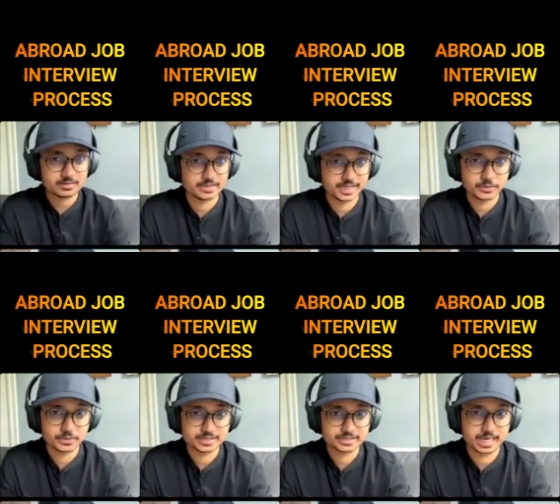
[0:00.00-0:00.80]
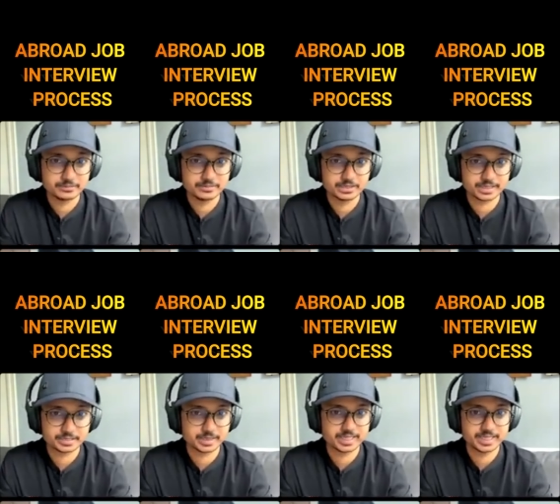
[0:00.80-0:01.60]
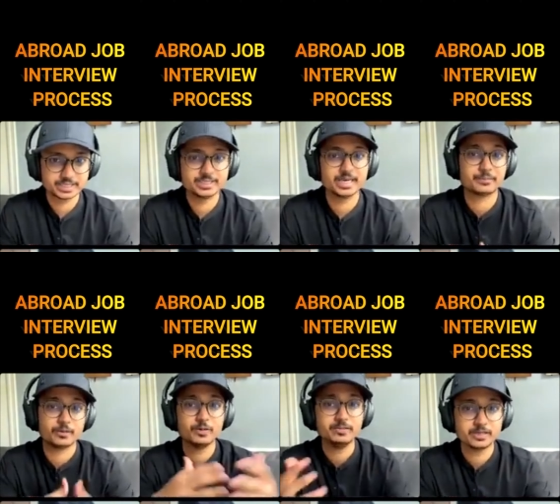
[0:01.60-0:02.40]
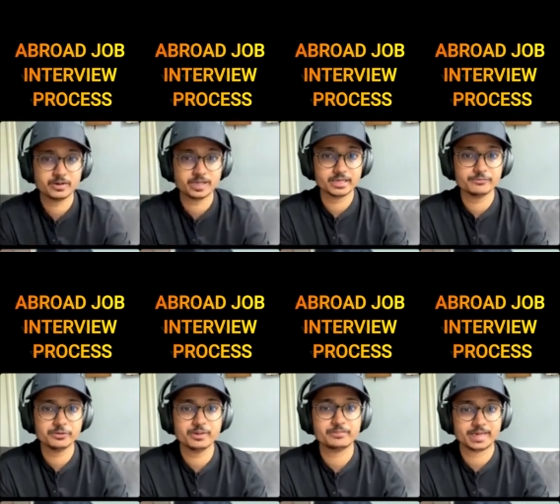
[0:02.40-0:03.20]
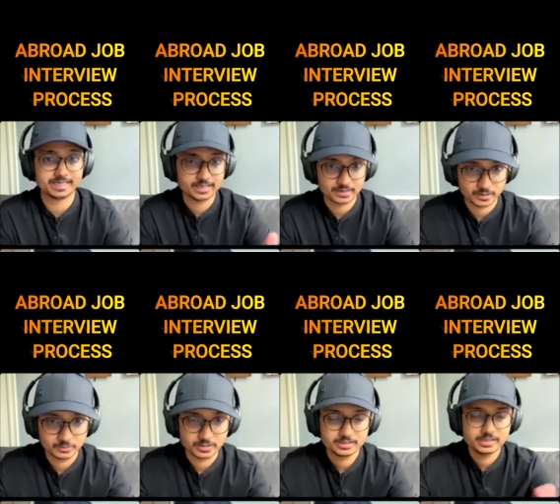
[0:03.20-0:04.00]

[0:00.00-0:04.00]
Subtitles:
the recruiter is happy with your expectation, they are probably going to give you a practical round.